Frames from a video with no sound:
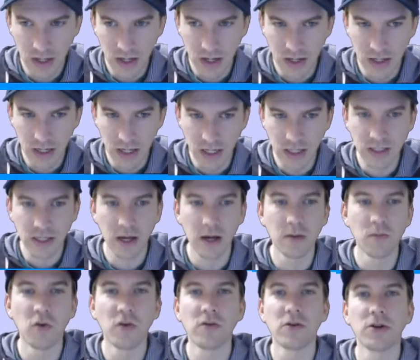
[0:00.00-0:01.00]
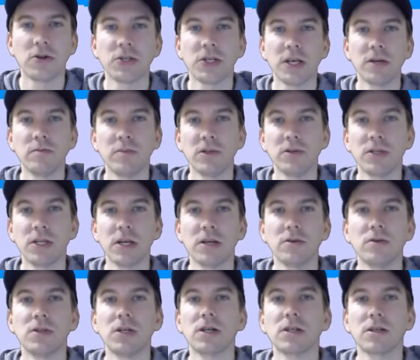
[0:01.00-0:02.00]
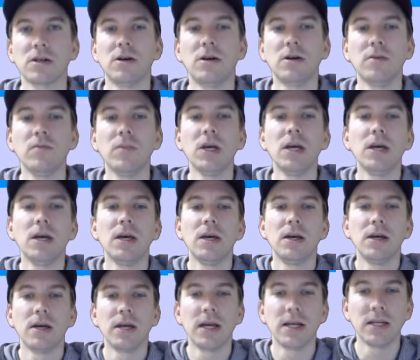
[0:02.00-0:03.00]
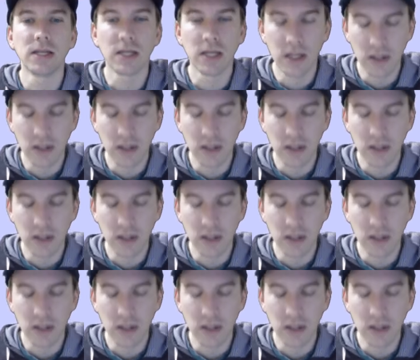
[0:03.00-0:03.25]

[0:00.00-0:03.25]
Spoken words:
anytime over at our site, bluetengu.com. And again,